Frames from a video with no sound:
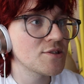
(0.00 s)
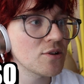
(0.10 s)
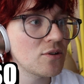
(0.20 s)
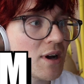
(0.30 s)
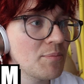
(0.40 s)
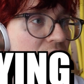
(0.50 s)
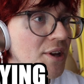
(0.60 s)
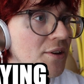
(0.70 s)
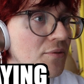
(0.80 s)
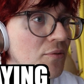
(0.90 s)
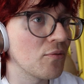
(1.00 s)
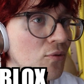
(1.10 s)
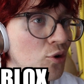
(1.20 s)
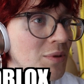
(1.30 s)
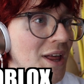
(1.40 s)
so I'm playing
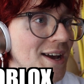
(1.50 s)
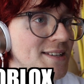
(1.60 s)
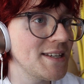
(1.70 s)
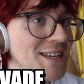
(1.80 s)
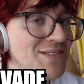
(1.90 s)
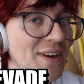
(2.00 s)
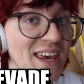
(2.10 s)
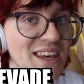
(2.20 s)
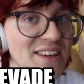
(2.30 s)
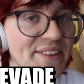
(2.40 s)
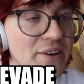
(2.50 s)
Roblox Evade